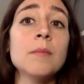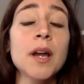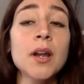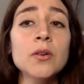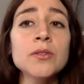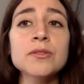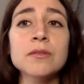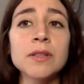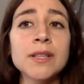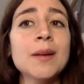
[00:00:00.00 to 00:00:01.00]
but
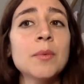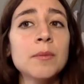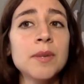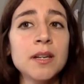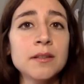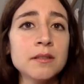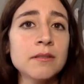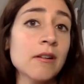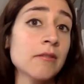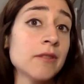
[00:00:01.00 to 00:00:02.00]
also the capability
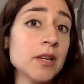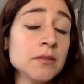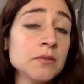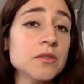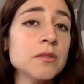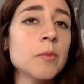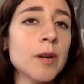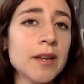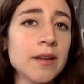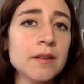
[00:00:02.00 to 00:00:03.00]
of industry
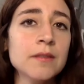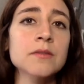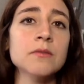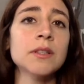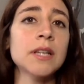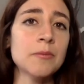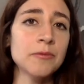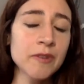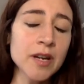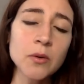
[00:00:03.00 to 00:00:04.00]
players to
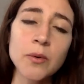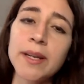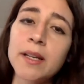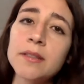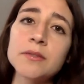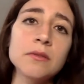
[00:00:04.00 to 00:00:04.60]
adapt very quickly